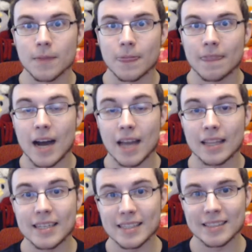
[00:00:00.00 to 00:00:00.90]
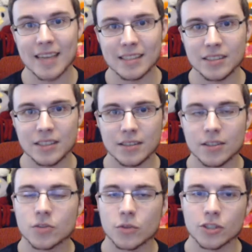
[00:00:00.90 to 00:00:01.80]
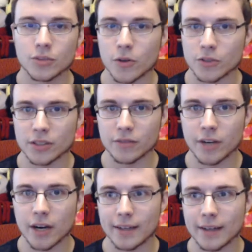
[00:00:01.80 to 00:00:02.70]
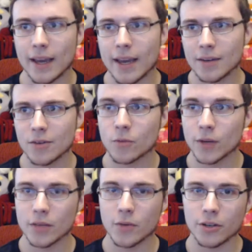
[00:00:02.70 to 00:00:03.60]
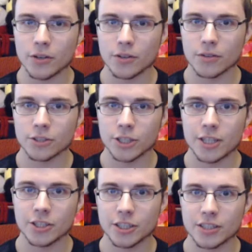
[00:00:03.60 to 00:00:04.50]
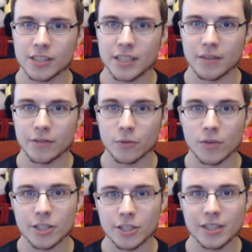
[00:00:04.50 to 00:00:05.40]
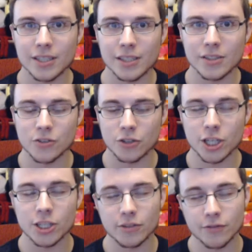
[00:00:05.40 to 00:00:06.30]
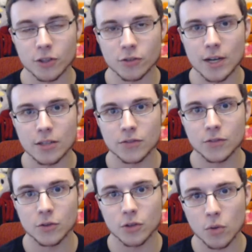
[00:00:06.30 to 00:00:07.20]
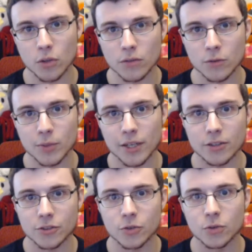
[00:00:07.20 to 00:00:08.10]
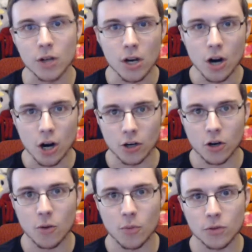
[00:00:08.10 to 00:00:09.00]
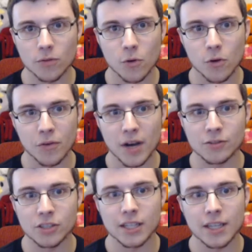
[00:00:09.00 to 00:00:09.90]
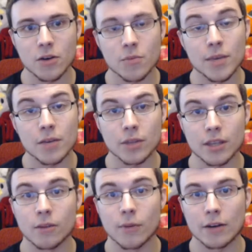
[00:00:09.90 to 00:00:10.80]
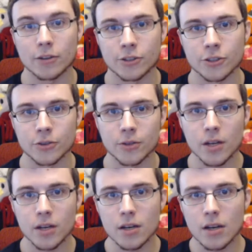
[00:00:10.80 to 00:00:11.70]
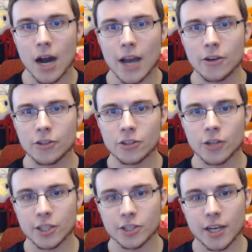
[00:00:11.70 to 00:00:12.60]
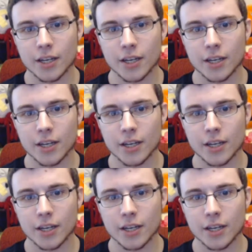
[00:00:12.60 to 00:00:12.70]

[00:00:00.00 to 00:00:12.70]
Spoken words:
highly contested, the switch is mostly fine. And really when you're changing seeding for region is you're changing first rounds for lower level players who are in a carpool of 4 or 5 so that they don't meet within a round or 2. I usually try to check